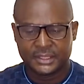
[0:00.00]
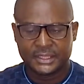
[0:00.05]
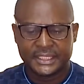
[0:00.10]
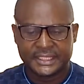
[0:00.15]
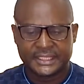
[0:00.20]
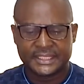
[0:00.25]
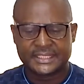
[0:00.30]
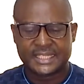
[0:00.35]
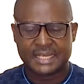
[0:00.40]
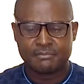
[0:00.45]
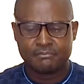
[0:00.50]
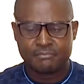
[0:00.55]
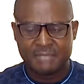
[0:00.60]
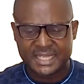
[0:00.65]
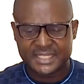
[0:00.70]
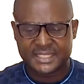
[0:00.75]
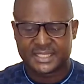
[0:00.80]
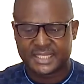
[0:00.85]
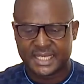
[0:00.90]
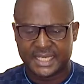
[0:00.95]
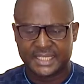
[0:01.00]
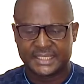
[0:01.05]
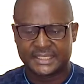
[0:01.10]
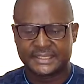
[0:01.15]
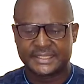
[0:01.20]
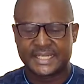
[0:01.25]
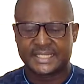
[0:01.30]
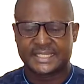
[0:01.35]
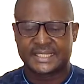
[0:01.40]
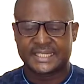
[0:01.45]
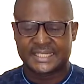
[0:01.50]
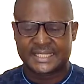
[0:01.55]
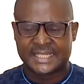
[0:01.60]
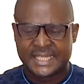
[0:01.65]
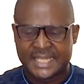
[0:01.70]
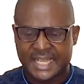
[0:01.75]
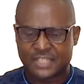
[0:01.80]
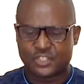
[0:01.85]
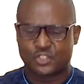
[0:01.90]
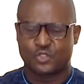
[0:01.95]
It is a message that is
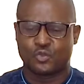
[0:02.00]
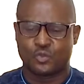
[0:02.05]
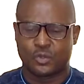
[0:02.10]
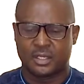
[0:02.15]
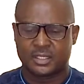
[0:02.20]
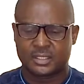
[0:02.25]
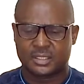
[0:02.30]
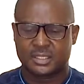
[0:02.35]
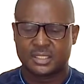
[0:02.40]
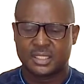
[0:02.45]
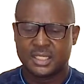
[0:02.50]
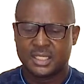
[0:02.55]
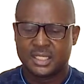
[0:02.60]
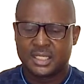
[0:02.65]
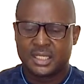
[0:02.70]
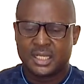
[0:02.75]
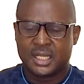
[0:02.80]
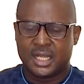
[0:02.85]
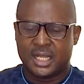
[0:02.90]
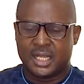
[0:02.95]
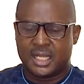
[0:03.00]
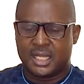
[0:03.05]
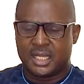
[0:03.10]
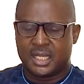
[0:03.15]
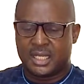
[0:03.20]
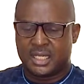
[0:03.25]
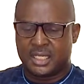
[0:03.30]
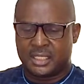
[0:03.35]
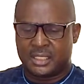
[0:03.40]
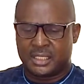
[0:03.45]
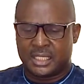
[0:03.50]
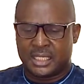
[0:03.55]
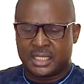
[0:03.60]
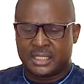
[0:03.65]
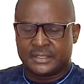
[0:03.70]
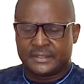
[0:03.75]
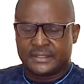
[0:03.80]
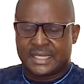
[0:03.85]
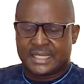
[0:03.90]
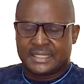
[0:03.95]
geared to us, uh, uh, uh,
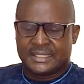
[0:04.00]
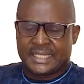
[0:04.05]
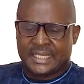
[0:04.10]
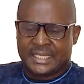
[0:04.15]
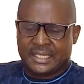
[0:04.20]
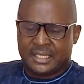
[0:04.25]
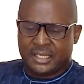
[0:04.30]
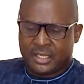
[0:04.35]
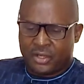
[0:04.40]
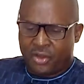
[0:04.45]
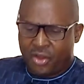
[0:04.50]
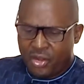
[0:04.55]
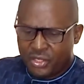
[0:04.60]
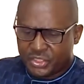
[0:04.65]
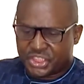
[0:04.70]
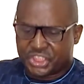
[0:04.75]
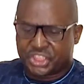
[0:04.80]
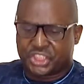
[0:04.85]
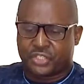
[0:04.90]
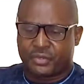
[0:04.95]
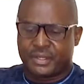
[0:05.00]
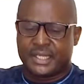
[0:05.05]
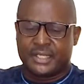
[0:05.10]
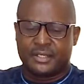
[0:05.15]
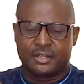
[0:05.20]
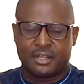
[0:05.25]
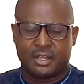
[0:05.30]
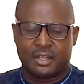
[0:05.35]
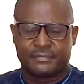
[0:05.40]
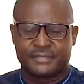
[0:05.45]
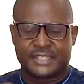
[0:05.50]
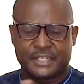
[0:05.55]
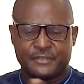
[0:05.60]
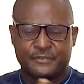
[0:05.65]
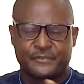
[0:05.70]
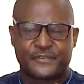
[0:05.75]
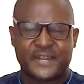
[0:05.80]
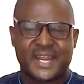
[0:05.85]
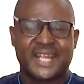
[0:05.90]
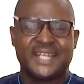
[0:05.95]
the ushering of
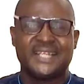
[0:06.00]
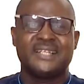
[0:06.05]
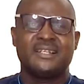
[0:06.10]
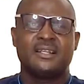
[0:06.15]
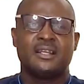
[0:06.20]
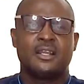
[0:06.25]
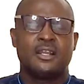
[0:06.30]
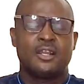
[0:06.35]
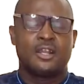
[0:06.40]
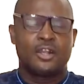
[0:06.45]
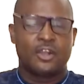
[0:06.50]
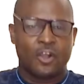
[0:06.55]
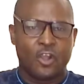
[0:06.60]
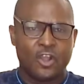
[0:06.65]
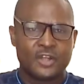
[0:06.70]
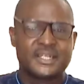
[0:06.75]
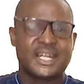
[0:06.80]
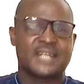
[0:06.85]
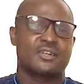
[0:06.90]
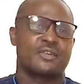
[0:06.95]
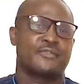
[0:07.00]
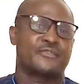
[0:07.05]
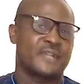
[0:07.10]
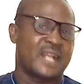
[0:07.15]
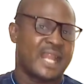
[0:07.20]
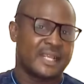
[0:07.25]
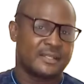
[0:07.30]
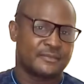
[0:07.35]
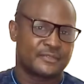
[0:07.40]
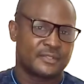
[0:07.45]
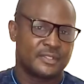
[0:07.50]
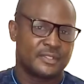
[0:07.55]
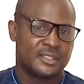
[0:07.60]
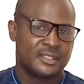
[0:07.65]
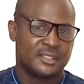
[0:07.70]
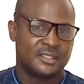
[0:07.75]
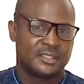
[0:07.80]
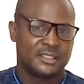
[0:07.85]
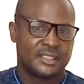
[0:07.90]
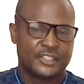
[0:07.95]
divine order of life
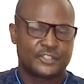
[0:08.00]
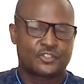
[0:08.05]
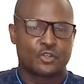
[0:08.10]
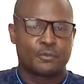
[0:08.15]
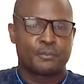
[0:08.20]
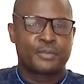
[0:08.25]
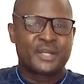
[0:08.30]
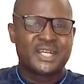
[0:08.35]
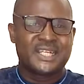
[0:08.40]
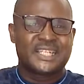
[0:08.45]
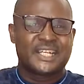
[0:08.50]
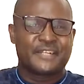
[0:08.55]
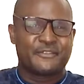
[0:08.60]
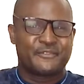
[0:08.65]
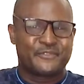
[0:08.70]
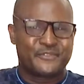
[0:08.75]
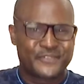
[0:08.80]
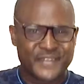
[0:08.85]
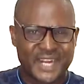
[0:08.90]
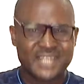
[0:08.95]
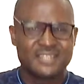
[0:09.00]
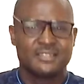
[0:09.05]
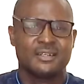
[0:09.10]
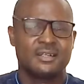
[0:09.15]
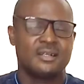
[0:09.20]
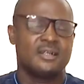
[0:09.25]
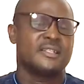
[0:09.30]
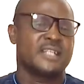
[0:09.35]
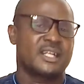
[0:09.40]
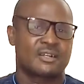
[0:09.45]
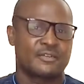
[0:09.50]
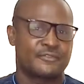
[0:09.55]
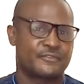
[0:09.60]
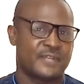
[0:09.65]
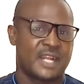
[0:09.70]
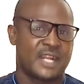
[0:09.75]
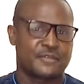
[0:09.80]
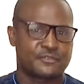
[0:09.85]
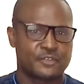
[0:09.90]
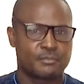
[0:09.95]
is to bring divine order of
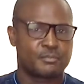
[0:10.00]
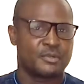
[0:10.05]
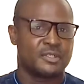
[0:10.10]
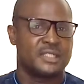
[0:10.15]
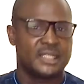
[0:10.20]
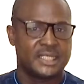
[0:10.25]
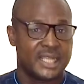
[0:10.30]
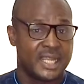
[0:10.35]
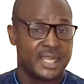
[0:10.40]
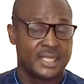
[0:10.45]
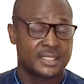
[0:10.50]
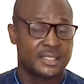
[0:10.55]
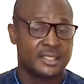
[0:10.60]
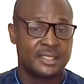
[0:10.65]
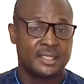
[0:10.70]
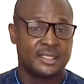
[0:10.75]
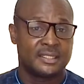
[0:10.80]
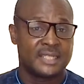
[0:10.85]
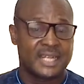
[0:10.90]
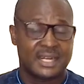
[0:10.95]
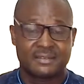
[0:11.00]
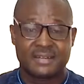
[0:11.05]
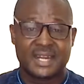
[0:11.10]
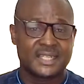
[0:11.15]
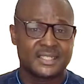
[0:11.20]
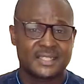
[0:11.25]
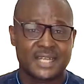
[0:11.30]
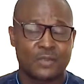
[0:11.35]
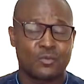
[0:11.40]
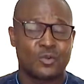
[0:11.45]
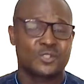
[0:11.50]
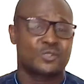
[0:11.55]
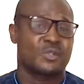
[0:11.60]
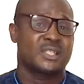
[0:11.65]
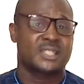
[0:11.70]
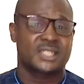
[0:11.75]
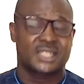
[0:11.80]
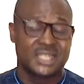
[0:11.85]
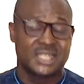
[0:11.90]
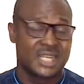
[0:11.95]
life upon the earth. Now, right now, what
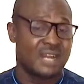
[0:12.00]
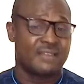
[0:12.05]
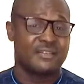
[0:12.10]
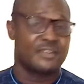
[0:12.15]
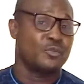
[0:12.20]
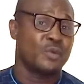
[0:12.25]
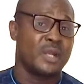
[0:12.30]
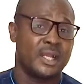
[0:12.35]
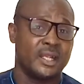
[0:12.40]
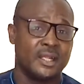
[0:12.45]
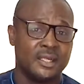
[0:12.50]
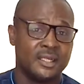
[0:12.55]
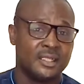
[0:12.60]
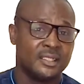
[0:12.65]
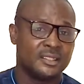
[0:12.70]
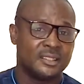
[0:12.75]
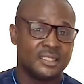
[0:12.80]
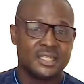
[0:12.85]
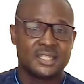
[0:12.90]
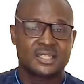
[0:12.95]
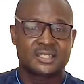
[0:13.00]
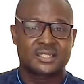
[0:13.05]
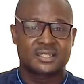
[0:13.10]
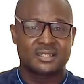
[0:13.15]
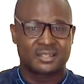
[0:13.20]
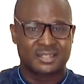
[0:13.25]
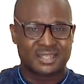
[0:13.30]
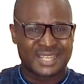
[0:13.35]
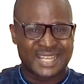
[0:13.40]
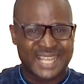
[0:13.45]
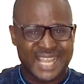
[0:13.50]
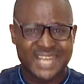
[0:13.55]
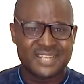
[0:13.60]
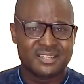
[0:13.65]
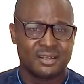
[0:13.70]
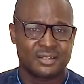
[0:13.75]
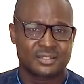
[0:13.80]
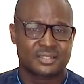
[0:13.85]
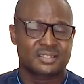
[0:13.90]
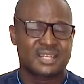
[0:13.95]
we're seeing everywhere is
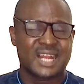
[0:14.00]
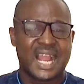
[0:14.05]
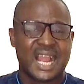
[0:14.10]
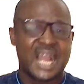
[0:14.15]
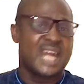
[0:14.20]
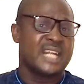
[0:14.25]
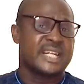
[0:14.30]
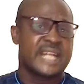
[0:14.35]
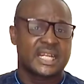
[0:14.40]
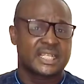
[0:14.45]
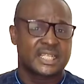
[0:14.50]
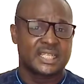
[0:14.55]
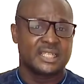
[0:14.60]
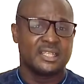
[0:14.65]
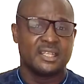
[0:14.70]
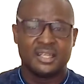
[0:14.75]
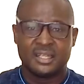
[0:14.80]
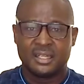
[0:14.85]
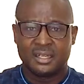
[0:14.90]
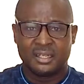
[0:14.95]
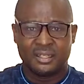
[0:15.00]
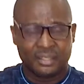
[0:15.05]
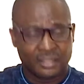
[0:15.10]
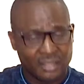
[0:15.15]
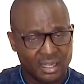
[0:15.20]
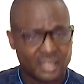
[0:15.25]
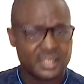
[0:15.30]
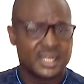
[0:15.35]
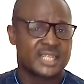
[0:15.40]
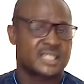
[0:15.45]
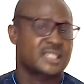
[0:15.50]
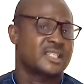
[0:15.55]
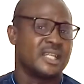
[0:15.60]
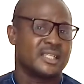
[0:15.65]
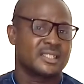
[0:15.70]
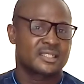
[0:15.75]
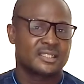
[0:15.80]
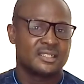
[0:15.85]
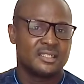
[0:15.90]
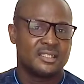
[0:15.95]
chaos, anarchy,
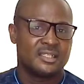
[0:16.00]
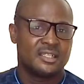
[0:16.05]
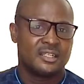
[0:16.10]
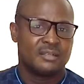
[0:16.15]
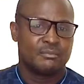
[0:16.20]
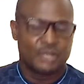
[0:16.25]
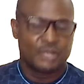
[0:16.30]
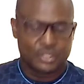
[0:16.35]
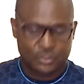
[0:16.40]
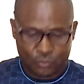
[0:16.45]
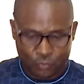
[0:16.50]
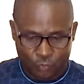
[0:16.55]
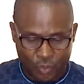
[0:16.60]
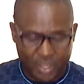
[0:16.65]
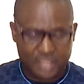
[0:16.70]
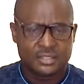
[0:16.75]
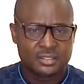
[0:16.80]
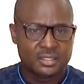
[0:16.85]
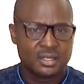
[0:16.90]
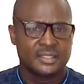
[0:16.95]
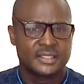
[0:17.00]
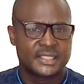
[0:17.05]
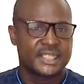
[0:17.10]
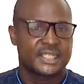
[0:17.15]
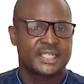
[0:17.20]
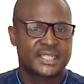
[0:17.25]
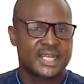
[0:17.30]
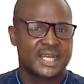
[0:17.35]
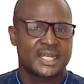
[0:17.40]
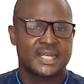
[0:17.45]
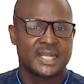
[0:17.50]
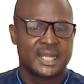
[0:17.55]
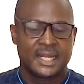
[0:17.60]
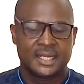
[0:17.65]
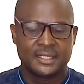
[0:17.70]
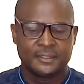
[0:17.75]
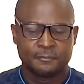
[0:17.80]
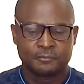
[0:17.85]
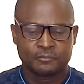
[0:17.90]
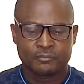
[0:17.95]
lawlessness. But what God
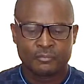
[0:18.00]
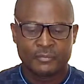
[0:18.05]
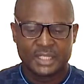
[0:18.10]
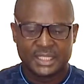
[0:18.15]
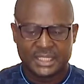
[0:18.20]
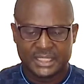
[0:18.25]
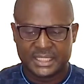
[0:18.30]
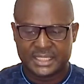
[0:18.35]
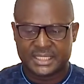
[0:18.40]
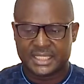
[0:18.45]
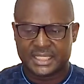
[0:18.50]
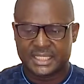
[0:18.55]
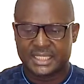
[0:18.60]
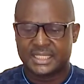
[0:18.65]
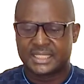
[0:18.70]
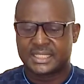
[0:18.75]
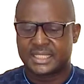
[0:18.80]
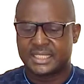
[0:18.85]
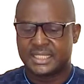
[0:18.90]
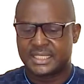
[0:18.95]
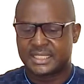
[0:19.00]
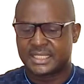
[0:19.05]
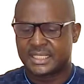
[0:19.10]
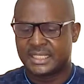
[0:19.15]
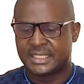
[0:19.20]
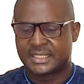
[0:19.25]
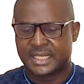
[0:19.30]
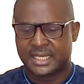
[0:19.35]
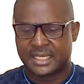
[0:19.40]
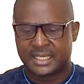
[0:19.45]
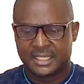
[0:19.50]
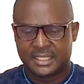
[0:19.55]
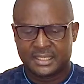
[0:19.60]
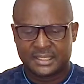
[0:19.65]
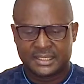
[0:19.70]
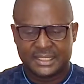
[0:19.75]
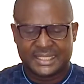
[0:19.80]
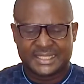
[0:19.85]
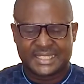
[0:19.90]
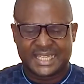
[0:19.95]
desires is, is, is, is, a,
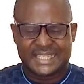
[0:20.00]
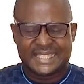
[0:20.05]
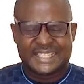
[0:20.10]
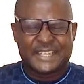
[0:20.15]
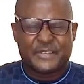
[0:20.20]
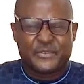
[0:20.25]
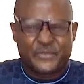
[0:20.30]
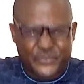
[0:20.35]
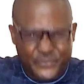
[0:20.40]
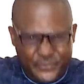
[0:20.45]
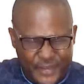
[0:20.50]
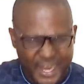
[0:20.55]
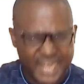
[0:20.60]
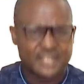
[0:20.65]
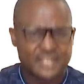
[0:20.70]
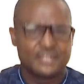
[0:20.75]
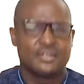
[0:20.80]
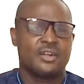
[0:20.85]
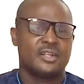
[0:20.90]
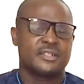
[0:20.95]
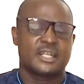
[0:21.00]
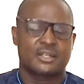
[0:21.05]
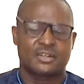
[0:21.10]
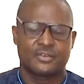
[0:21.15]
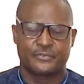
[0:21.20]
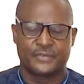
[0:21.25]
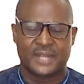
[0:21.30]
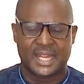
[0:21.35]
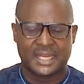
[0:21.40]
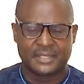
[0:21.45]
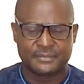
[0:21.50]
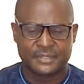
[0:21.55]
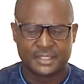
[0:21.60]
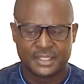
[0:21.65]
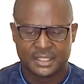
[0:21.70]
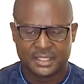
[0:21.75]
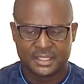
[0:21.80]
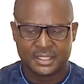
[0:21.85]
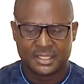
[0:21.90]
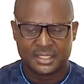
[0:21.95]
is a divine order of life
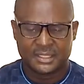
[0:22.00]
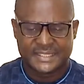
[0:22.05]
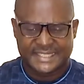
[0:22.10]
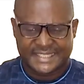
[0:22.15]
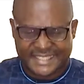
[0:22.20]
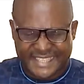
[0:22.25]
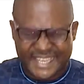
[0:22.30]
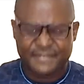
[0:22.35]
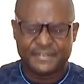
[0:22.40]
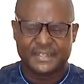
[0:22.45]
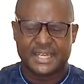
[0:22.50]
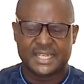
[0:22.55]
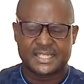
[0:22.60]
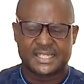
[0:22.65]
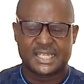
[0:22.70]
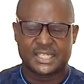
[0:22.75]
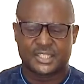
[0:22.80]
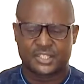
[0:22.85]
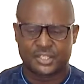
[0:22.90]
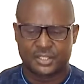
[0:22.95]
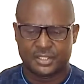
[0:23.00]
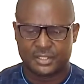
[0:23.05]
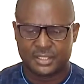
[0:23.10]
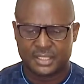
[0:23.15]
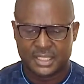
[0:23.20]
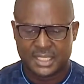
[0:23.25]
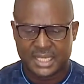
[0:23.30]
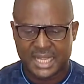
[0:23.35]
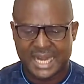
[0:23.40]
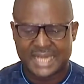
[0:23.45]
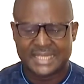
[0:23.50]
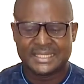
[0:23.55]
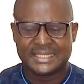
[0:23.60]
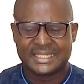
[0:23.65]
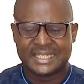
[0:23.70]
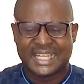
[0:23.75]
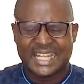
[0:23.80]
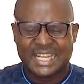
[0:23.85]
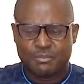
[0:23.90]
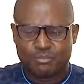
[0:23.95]
civilization and
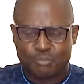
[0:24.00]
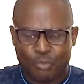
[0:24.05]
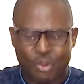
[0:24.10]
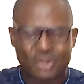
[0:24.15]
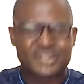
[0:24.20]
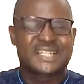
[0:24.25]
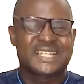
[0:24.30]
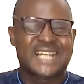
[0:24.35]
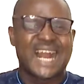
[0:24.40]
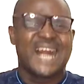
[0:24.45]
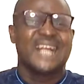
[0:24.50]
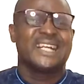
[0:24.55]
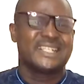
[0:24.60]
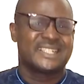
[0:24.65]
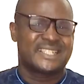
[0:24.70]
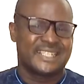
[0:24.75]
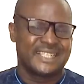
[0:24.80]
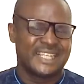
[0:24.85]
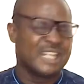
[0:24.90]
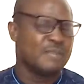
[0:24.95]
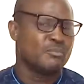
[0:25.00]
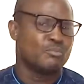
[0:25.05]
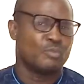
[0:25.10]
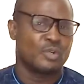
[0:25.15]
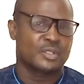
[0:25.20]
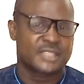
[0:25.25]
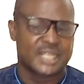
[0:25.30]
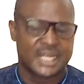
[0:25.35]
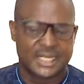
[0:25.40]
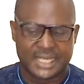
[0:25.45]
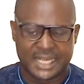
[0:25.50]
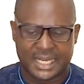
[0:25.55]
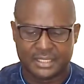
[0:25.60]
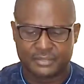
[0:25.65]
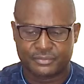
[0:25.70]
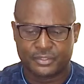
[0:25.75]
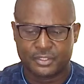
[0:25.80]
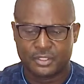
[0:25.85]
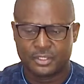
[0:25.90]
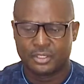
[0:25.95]
immortality, immortal
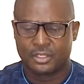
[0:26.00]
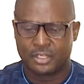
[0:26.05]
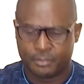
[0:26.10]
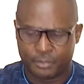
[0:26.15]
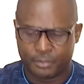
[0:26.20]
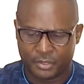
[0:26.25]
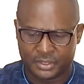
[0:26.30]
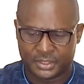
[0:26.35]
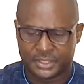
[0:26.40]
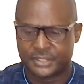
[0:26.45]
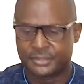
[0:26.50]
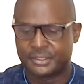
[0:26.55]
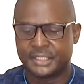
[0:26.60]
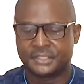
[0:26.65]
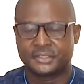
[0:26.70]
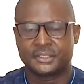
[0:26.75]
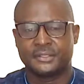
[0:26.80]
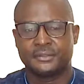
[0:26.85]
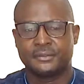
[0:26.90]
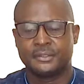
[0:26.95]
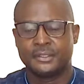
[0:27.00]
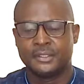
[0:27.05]
life upon creation.